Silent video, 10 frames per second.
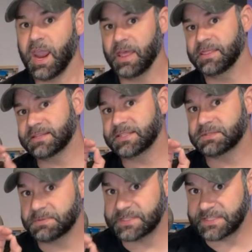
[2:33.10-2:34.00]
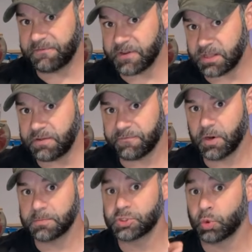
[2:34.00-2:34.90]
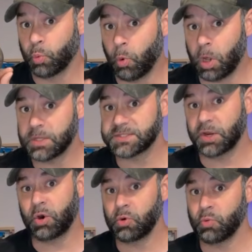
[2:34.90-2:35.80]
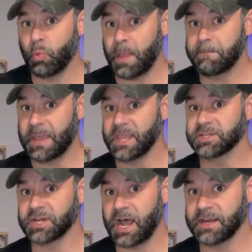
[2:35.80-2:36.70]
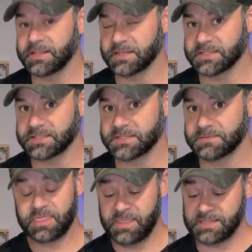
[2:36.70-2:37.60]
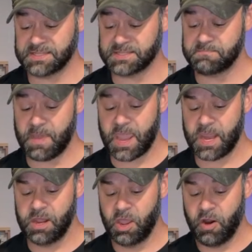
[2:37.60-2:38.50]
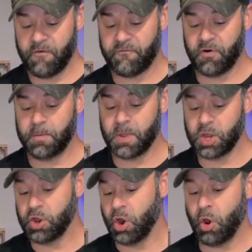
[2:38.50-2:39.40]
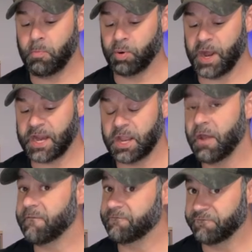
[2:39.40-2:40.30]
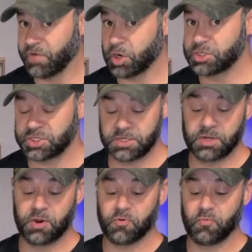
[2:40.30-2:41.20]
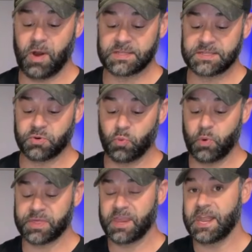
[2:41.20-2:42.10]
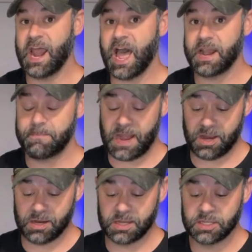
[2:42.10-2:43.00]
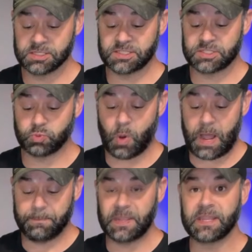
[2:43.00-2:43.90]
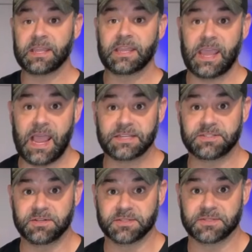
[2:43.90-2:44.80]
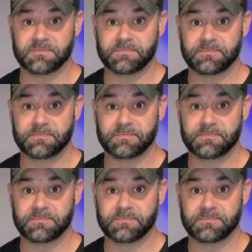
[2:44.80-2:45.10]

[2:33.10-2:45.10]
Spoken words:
And this is specifically from DeWalt's own webpage on this. This is made from no-break virgin resin with non-marrying swapping casters.